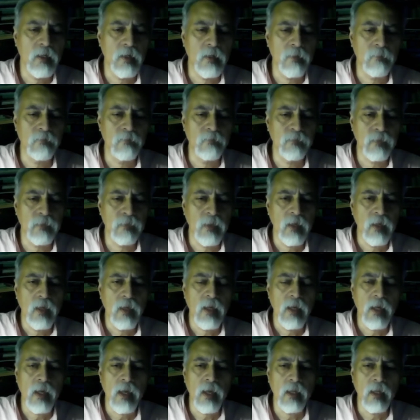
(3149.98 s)

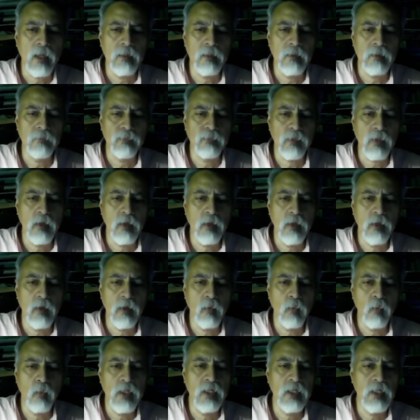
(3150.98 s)
and
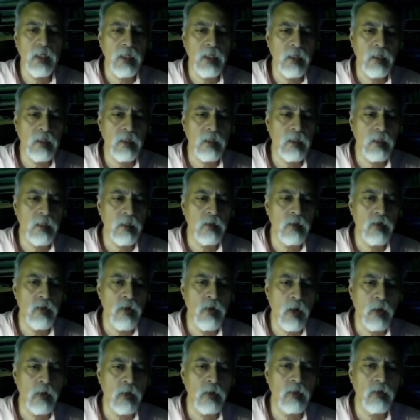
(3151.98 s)
we need
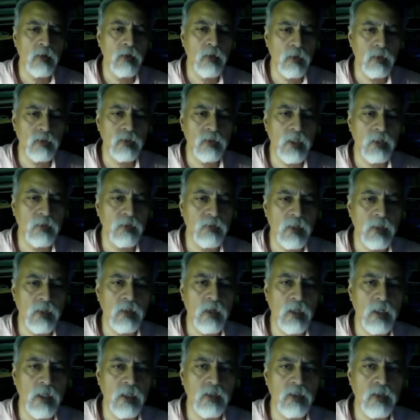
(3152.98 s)
non-Eurocentric
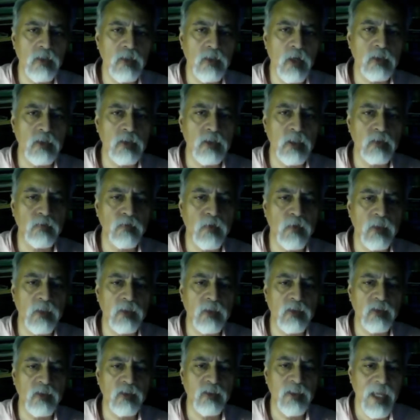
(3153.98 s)
knowledge, not just for
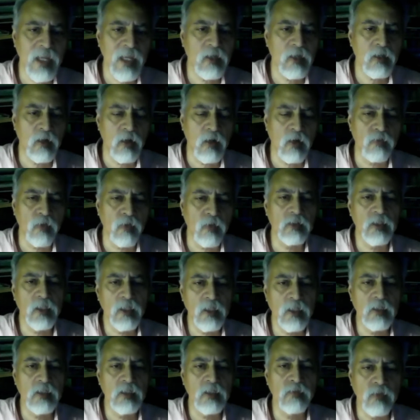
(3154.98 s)
the sake of
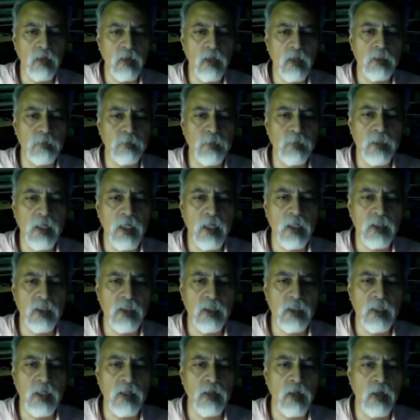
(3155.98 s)
alternative knowledge
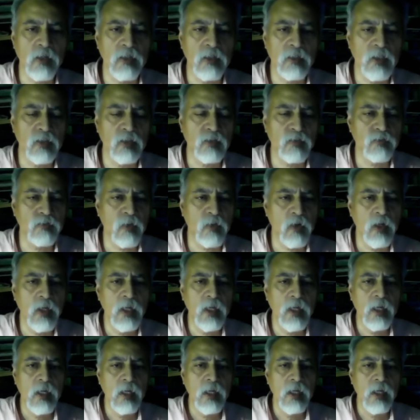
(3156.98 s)
production and not just for,